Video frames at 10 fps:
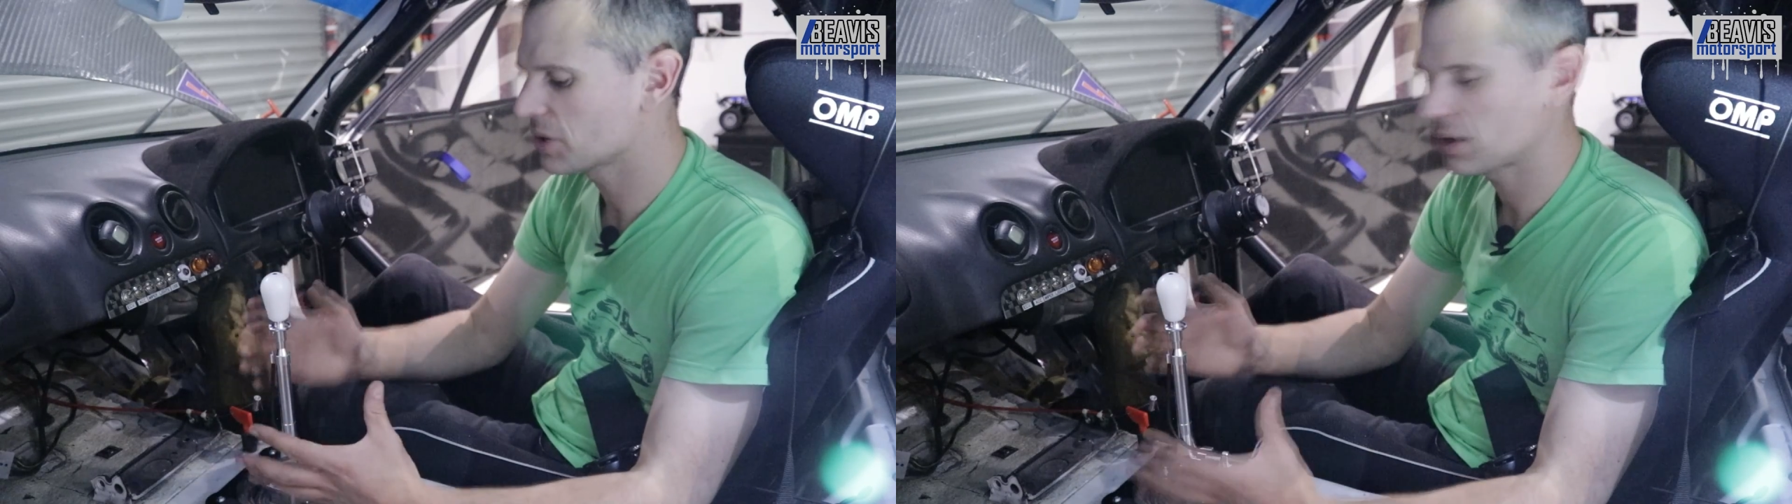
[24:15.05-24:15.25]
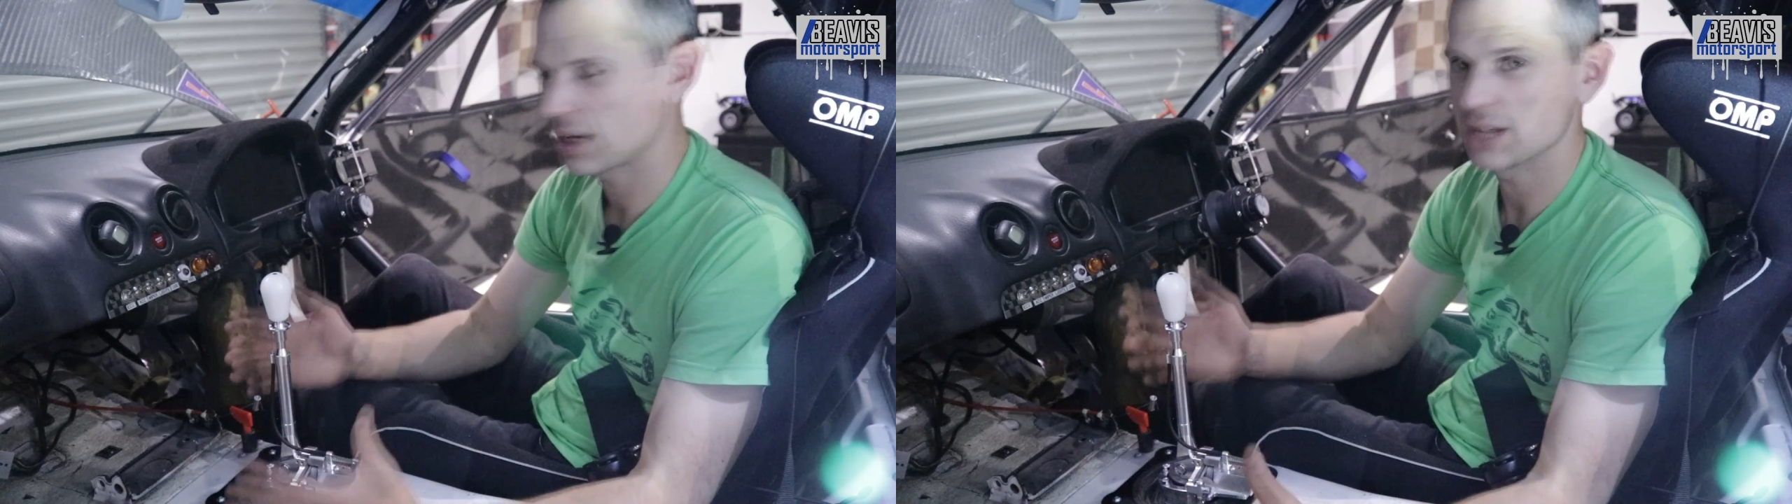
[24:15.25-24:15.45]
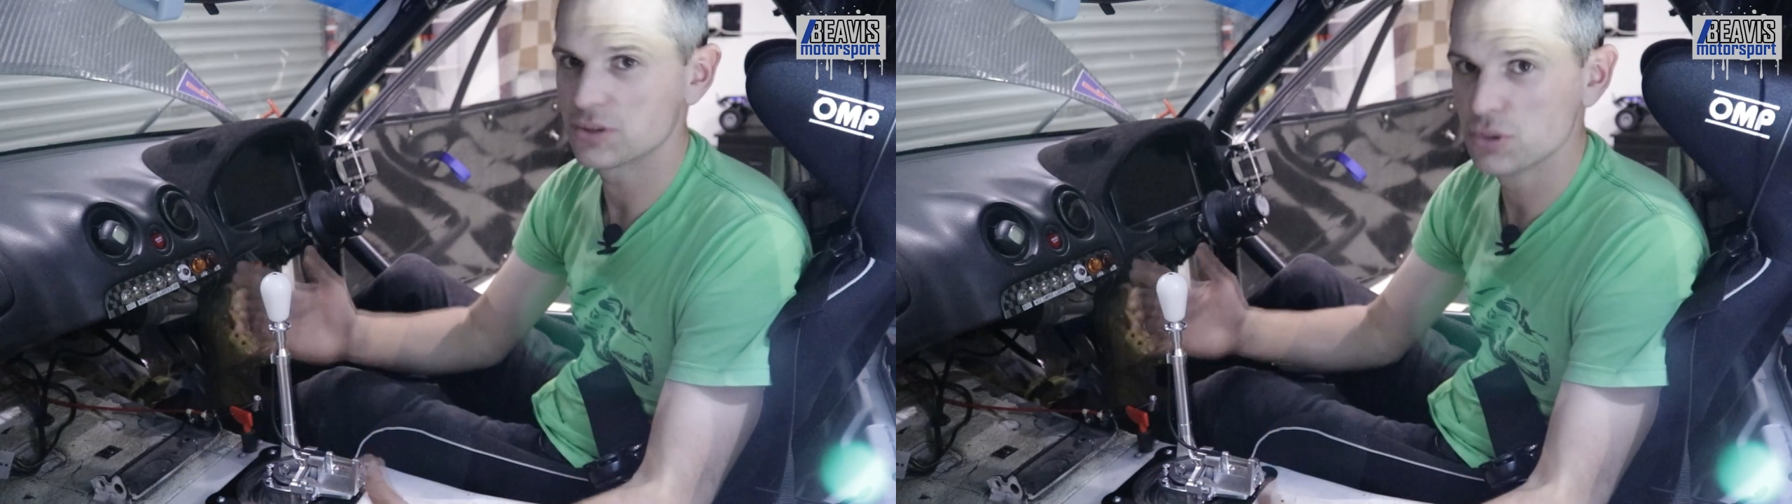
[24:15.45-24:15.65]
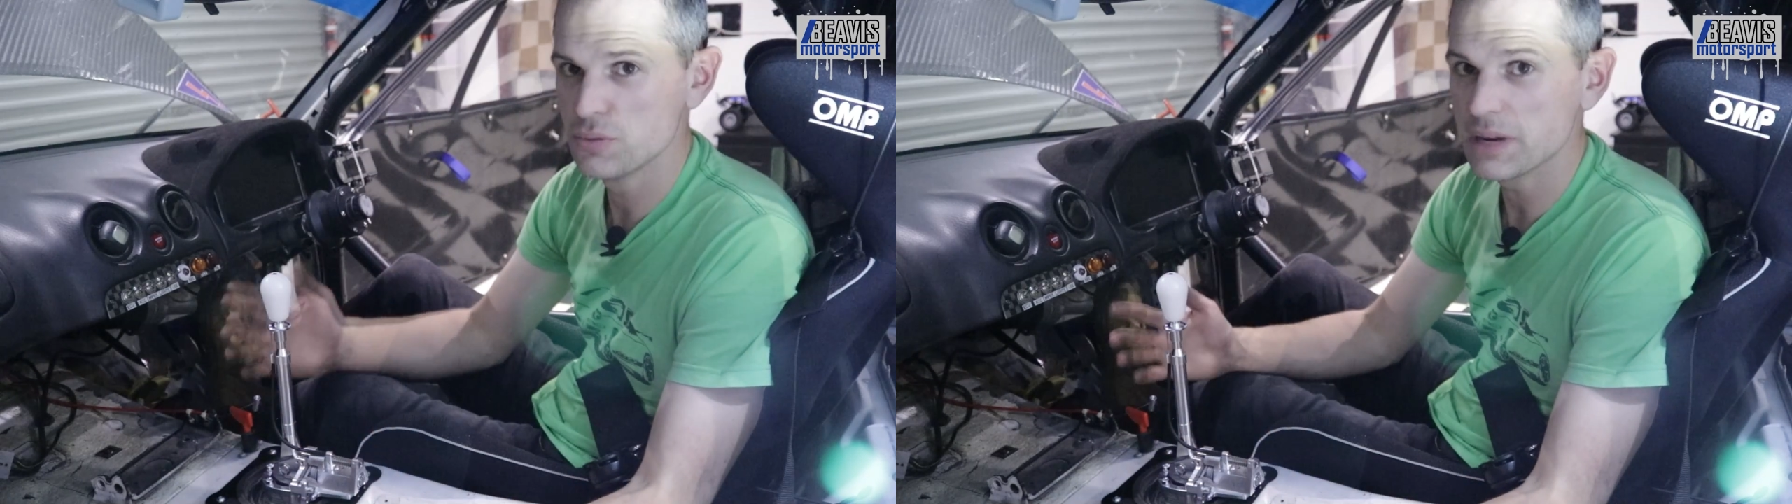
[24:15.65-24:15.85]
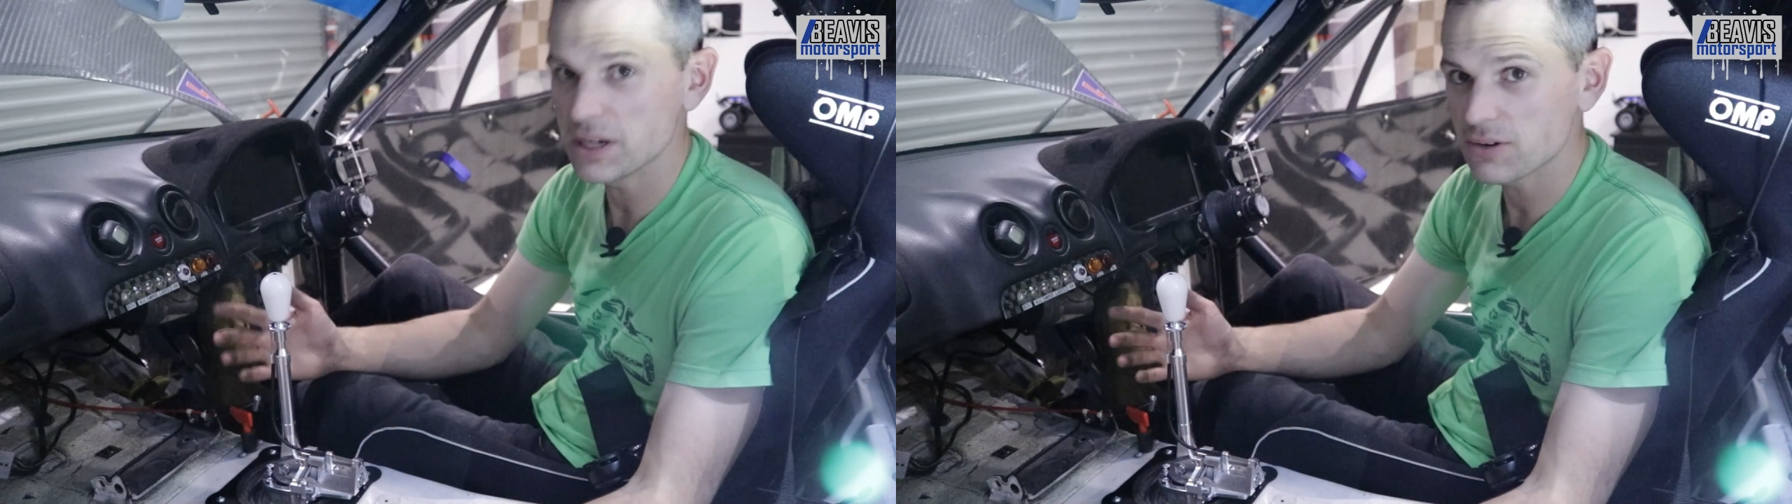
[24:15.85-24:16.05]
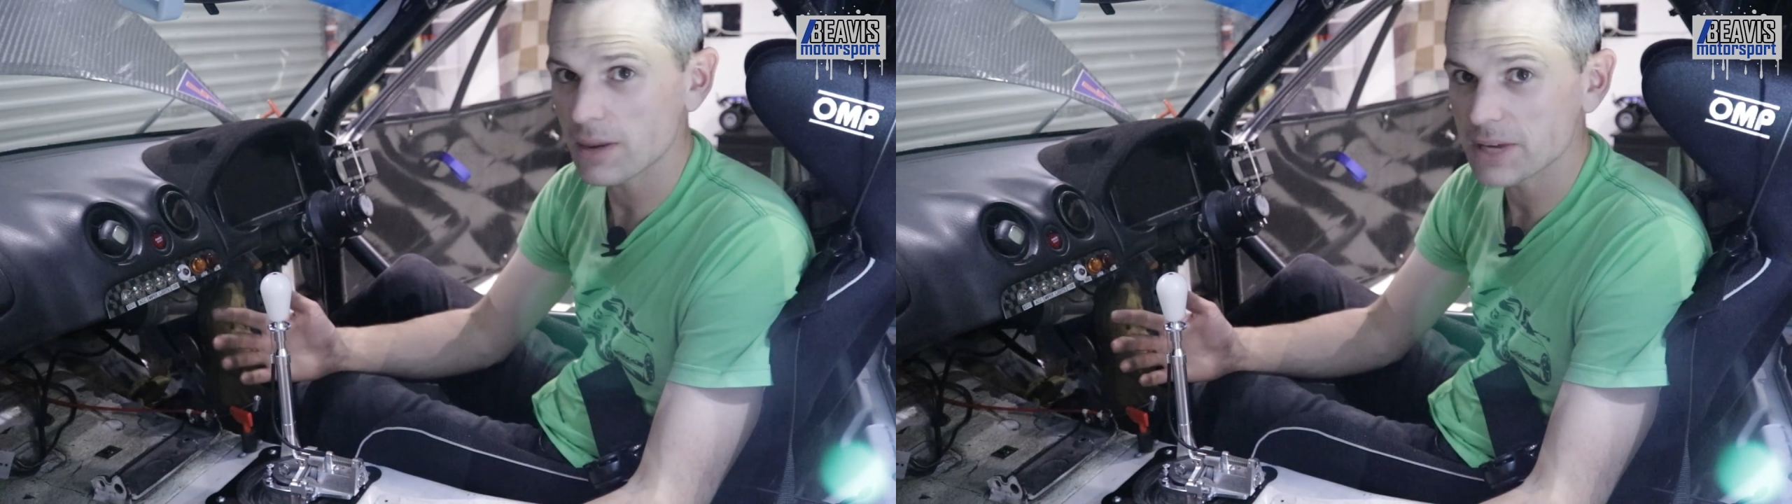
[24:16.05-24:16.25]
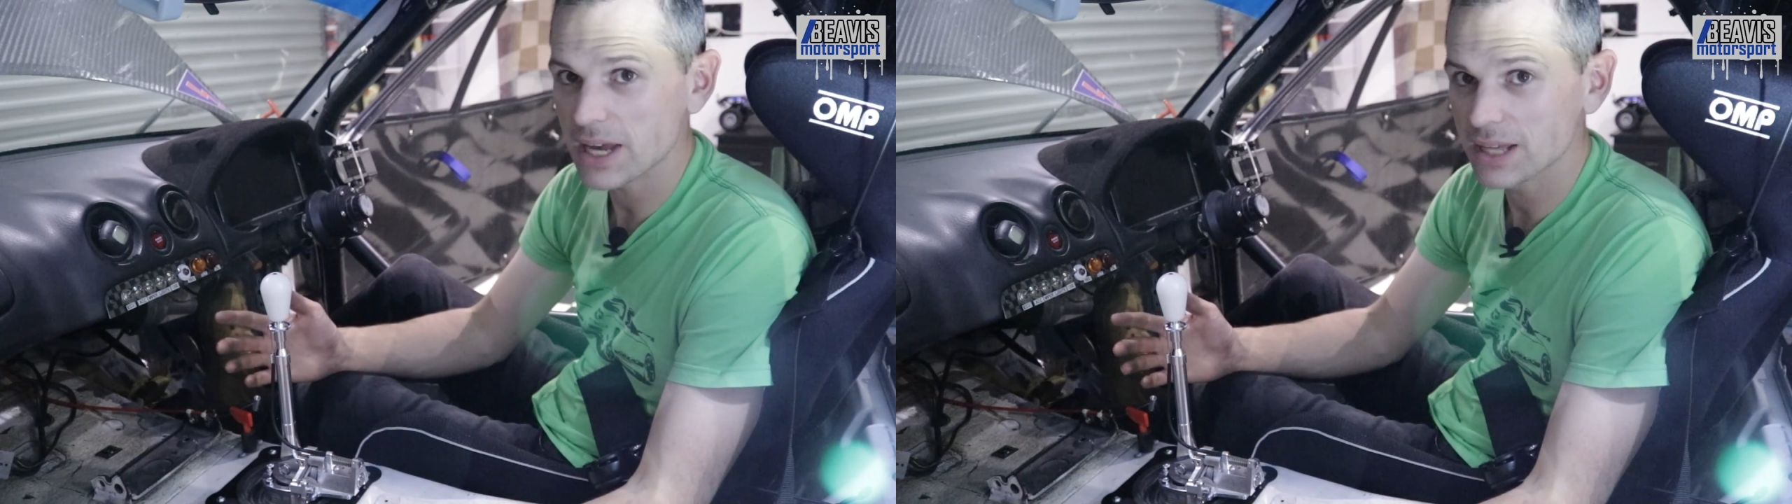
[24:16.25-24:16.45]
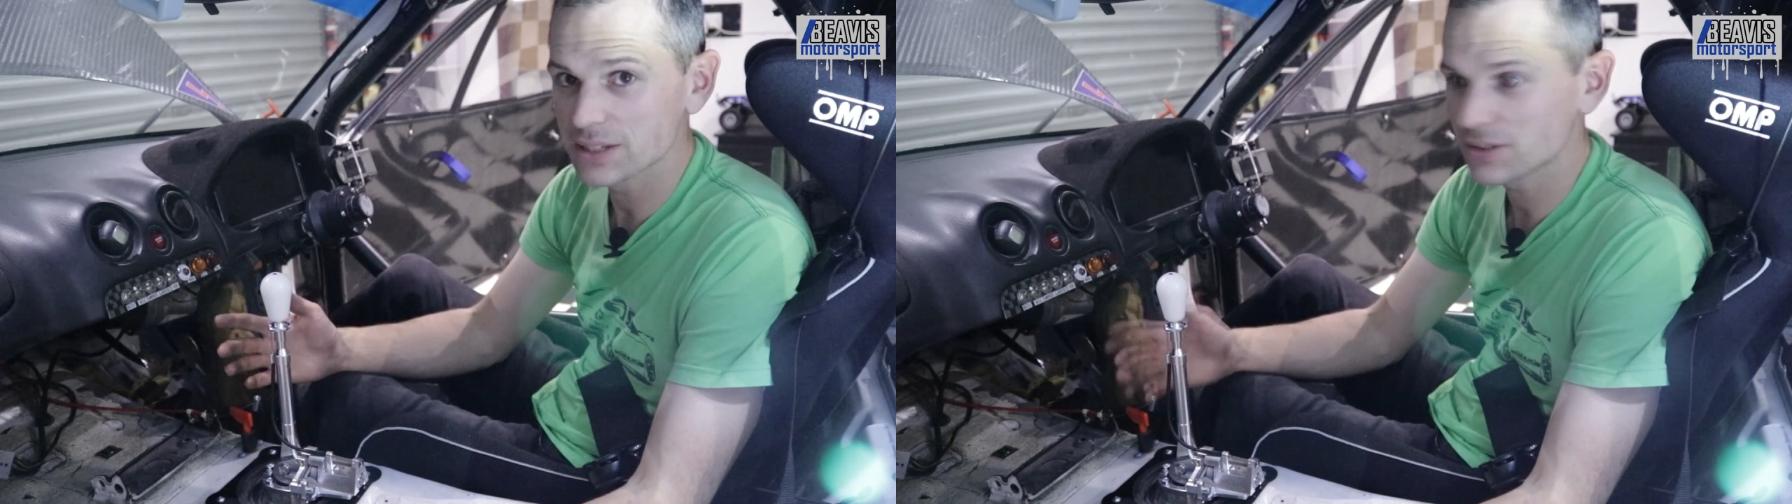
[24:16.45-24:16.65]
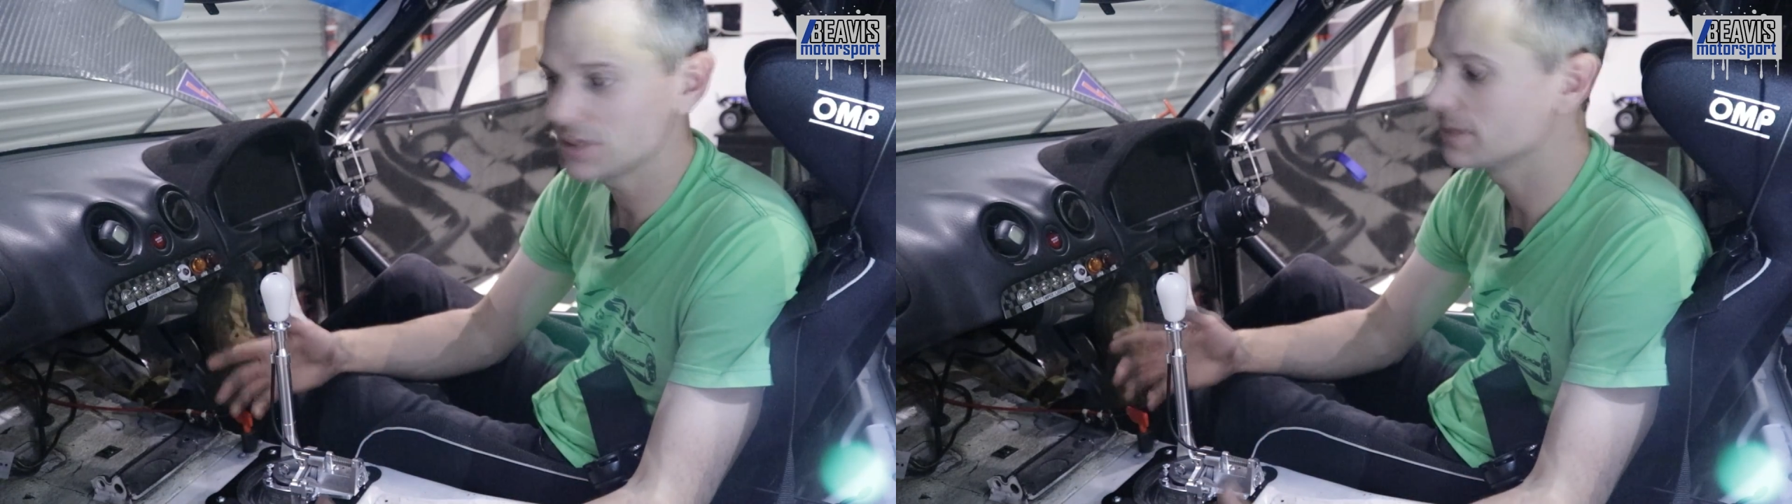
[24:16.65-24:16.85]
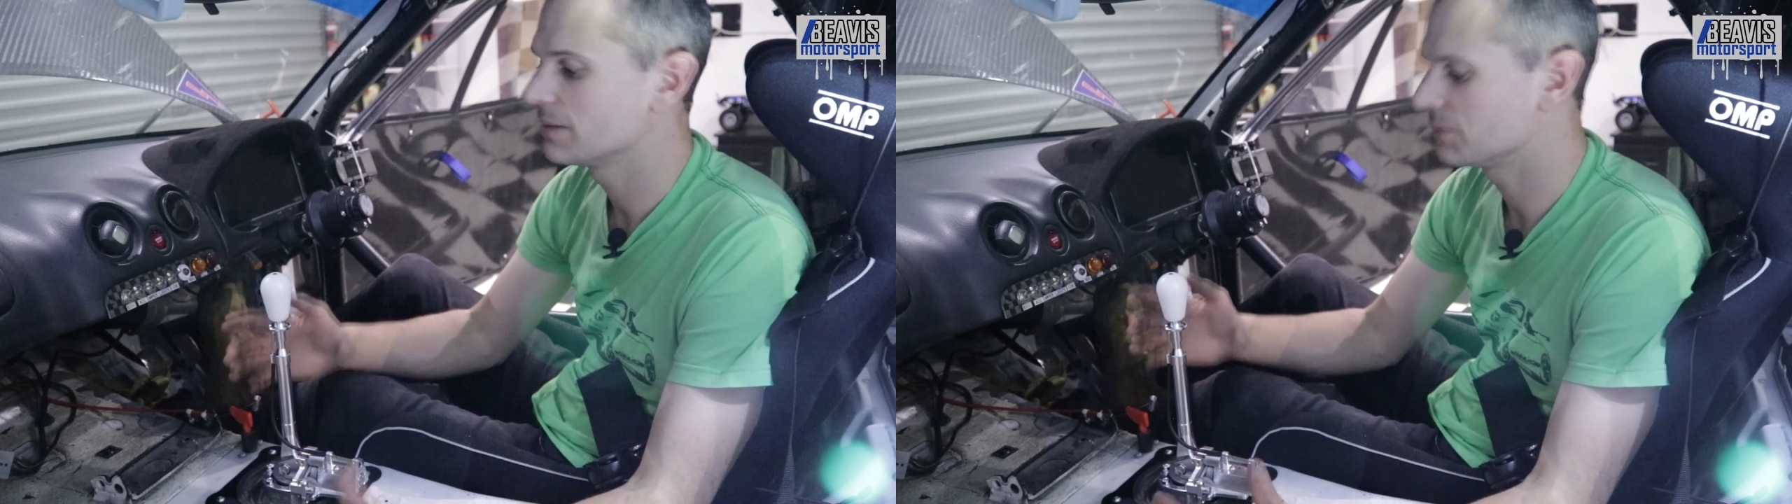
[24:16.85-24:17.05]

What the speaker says: going to get too many grubby hands on it,